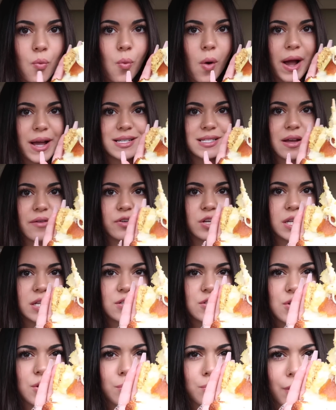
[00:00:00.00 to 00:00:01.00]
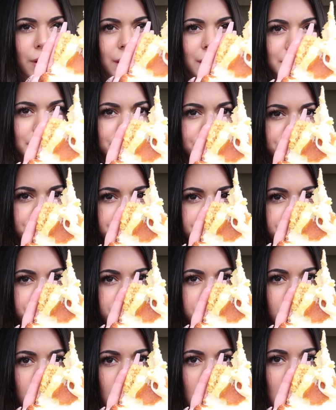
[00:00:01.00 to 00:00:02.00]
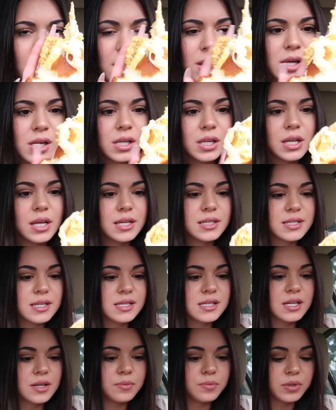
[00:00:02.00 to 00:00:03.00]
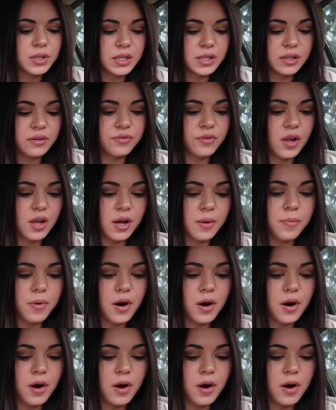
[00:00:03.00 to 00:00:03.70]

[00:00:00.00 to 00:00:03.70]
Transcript: Why is everything so bright? This is completely falling